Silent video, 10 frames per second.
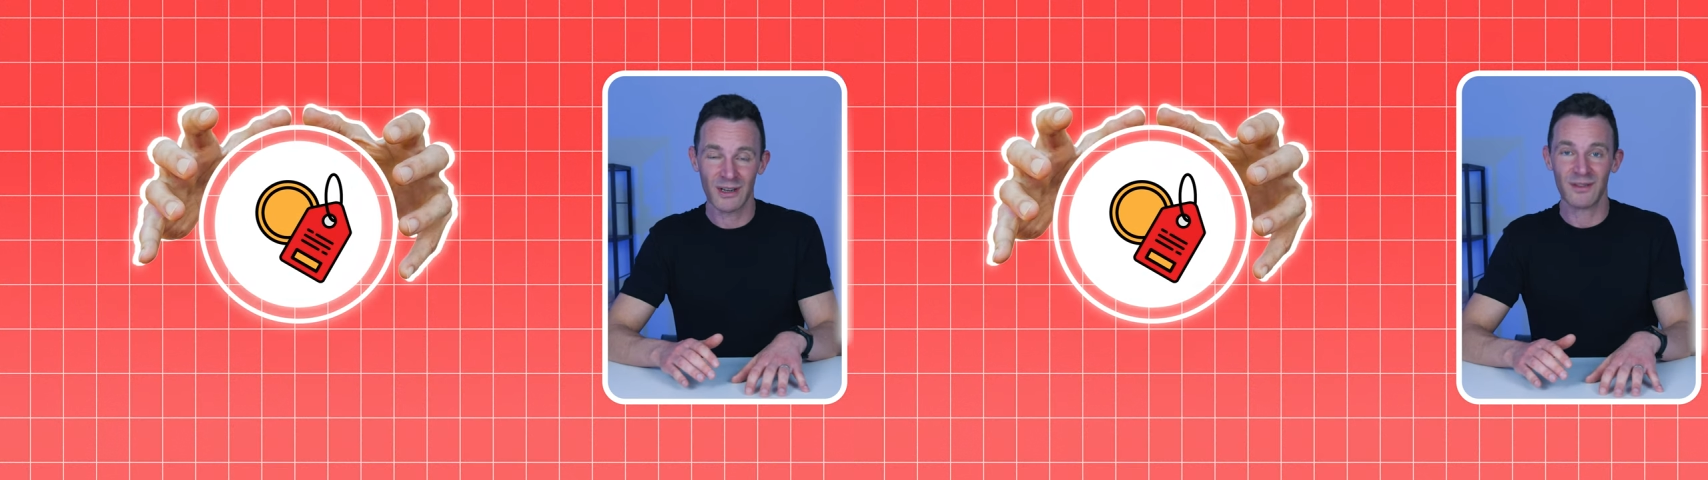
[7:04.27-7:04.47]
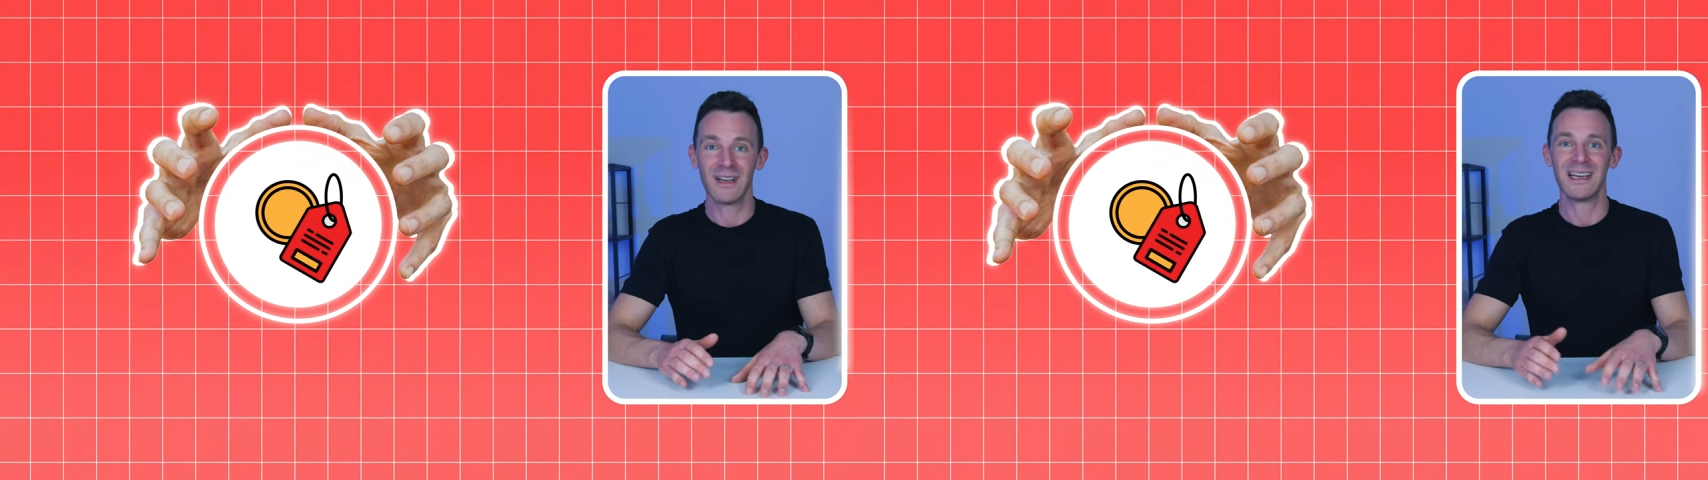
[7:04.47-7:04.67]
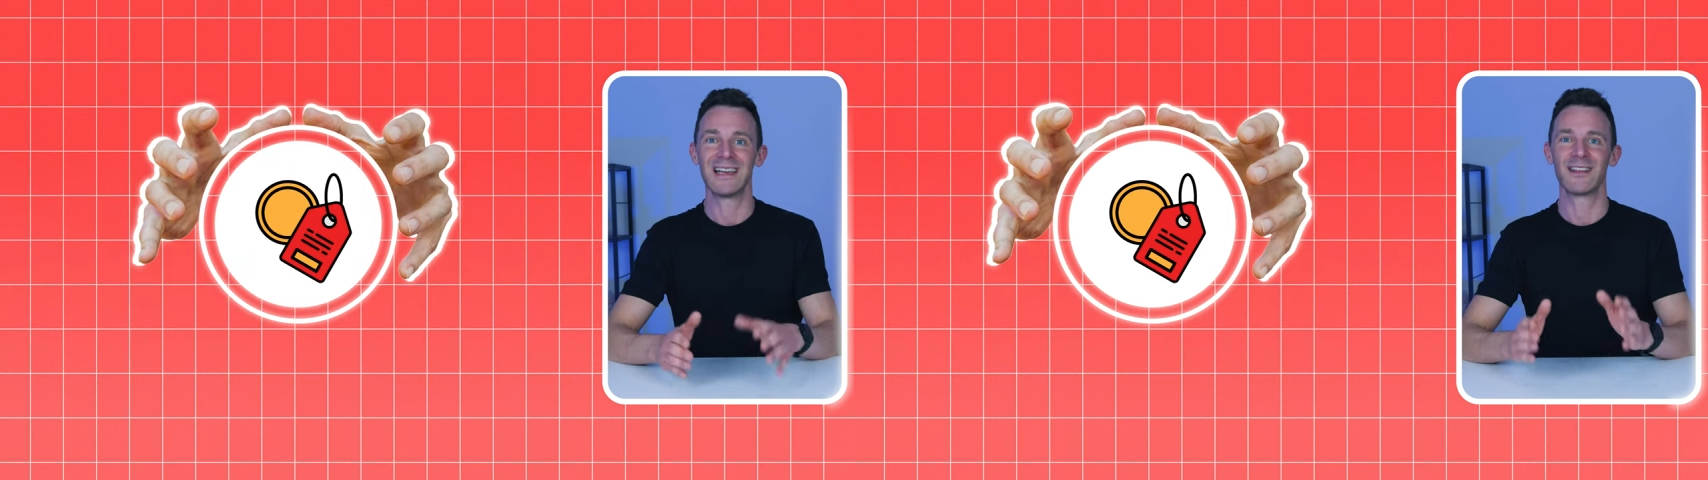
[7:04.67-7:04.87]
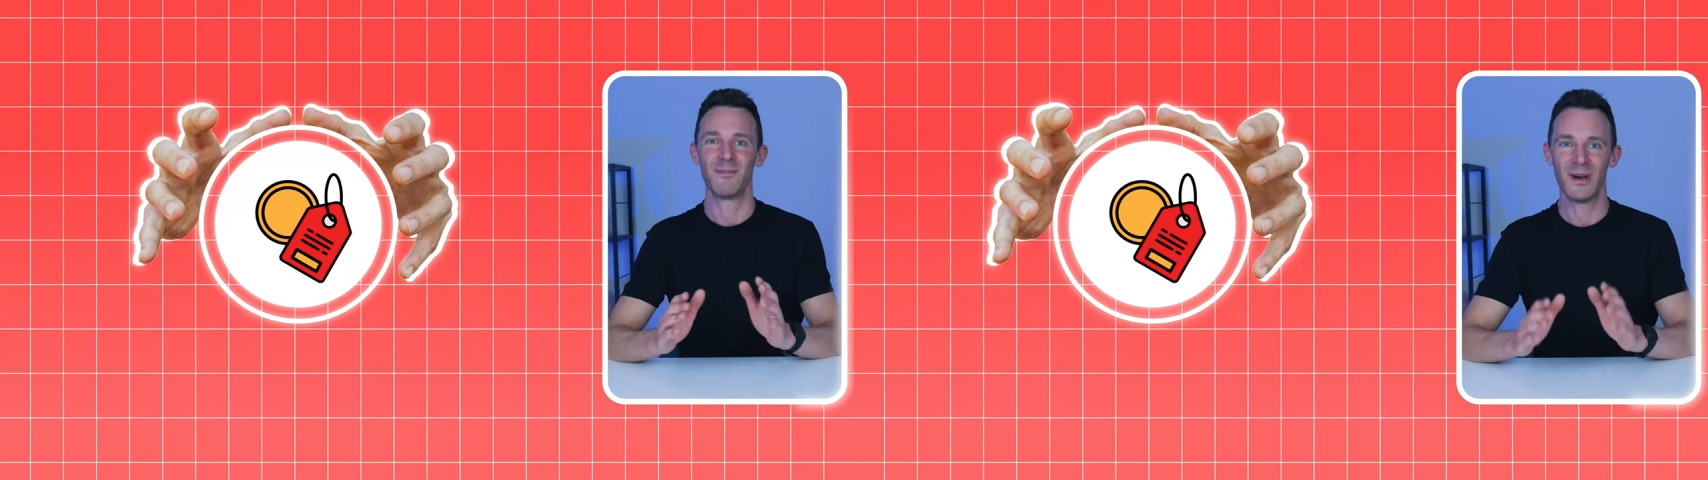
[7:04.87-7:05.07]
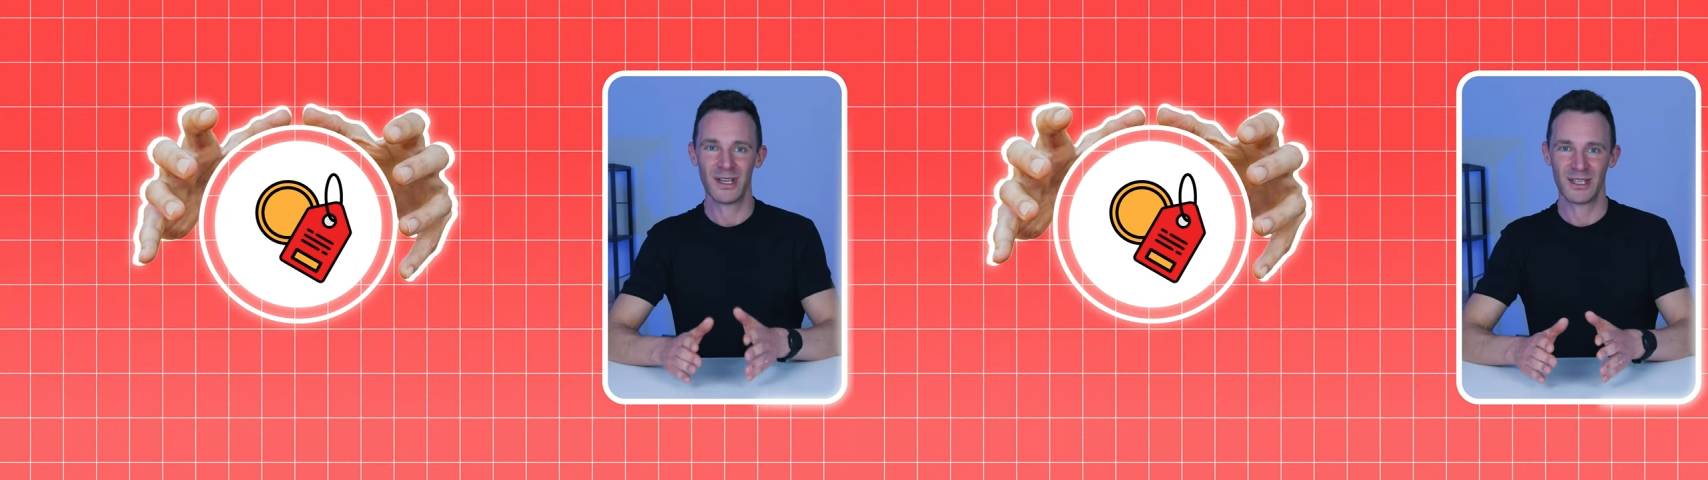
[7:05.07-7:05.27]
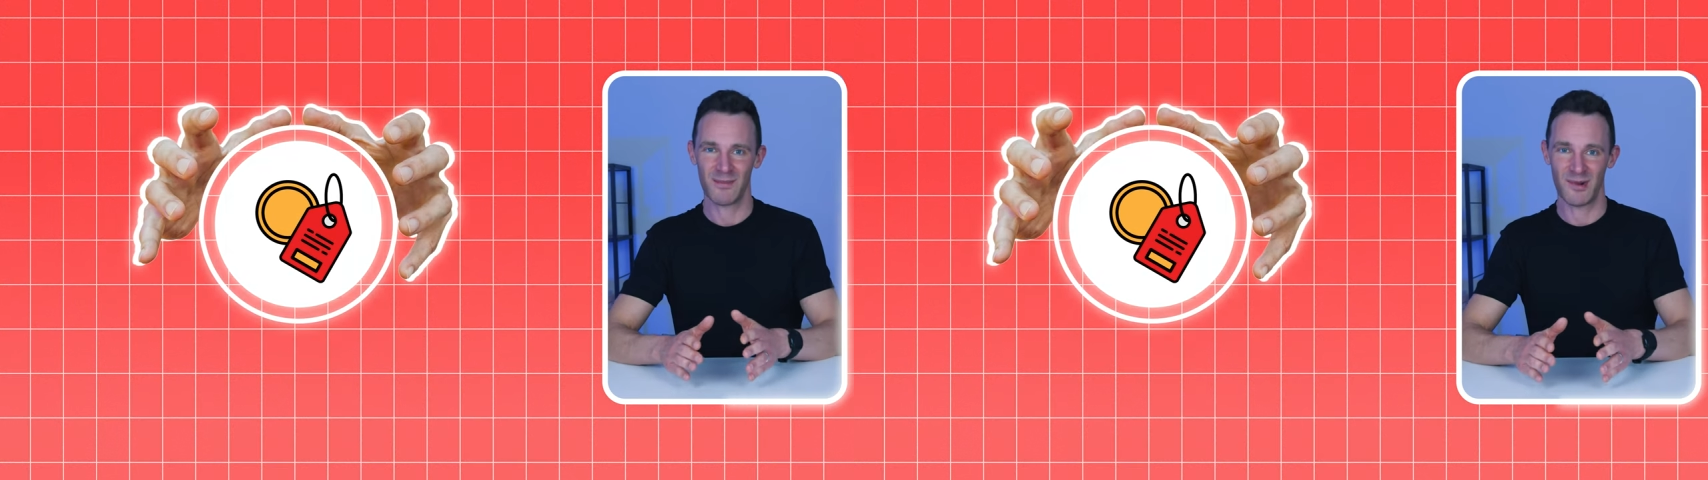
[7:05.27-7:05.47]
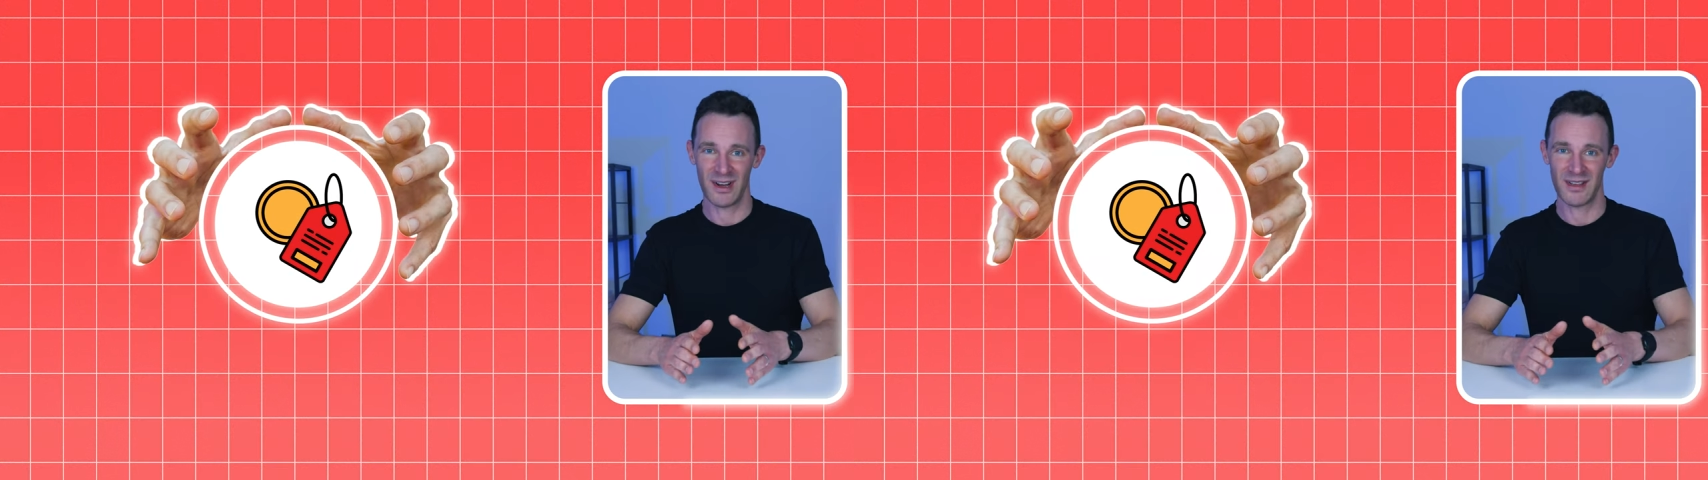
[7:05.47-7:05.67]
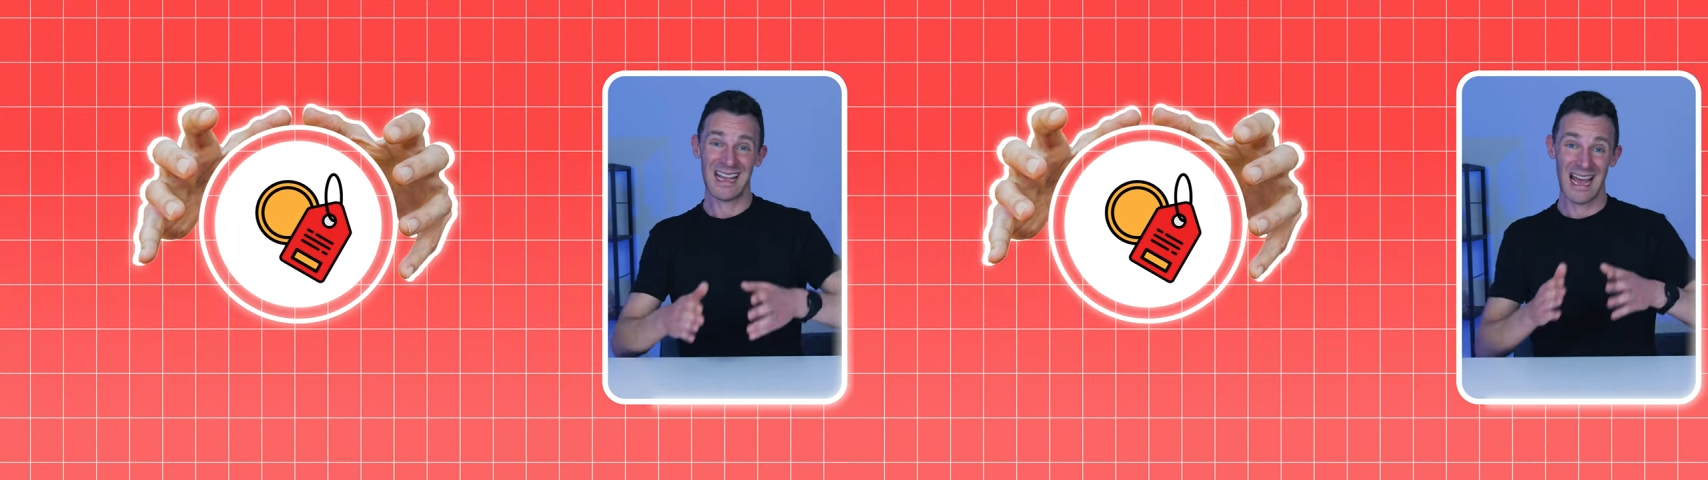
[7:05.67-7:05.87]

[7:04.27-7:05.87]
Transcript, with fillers: over is the purchase price.